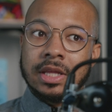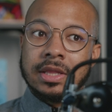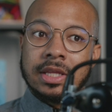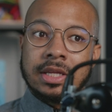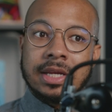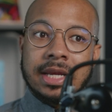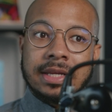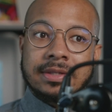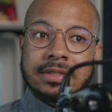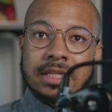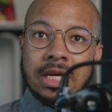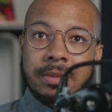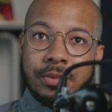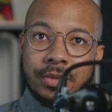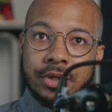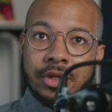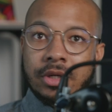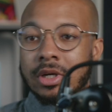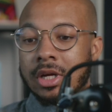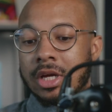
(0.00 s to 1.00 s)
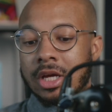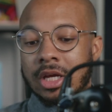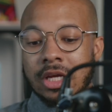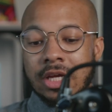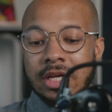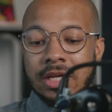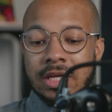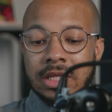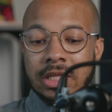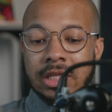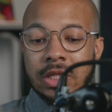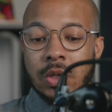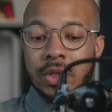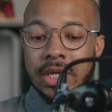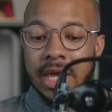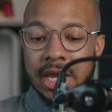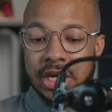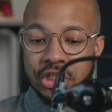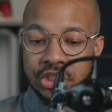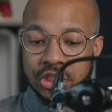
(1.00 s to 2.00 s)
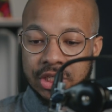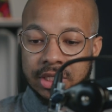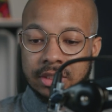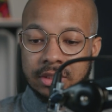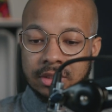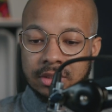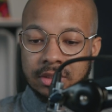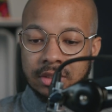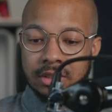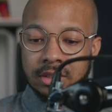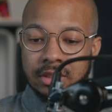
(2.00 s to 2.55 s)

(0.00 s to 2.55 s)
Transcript: than a summer location?